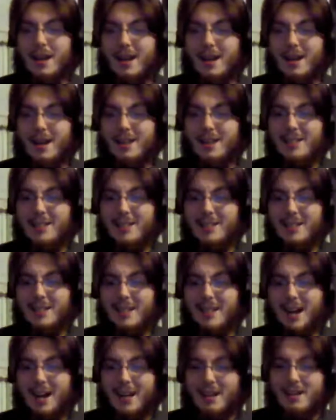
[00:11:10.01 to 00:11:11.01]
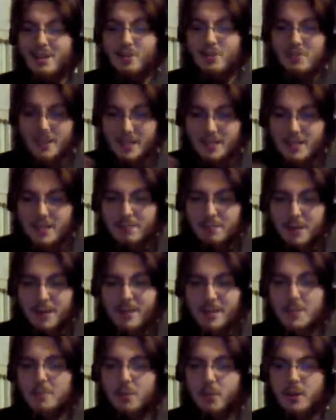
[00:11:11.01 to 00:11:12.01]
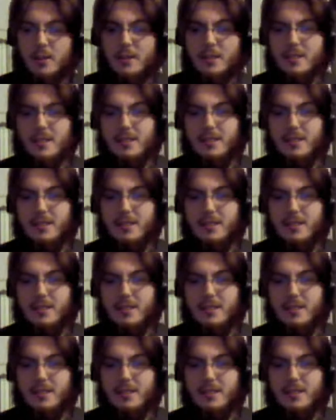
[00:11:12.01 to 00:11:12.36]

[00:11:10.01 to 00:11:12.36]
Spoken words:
And I'd already, by this point,